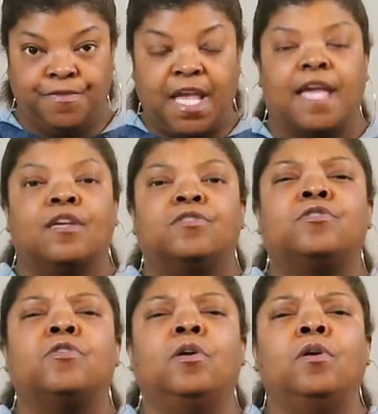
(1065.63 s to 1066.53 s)
Okay?
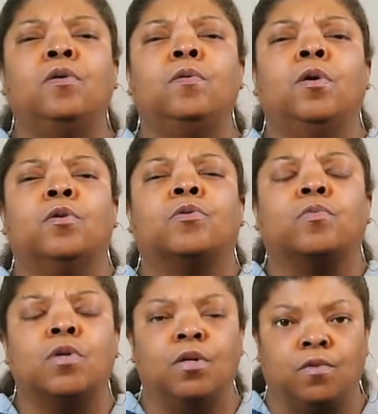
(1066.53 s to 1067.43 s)
Too
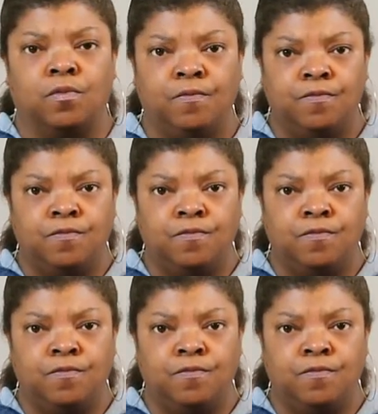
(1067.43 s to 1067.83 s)
through.